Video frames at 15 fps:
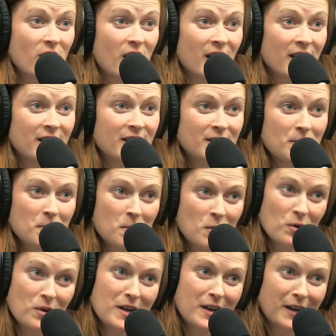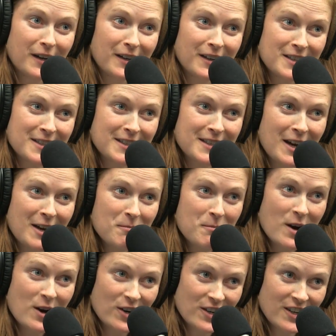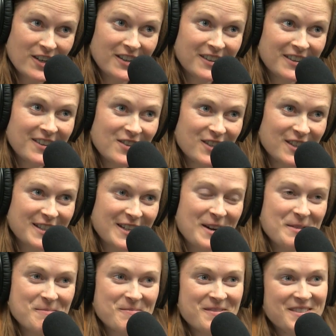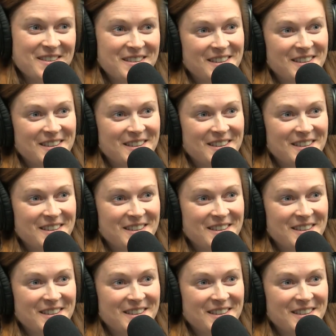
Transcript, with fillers: you got Marieda, and it's not Merida this time.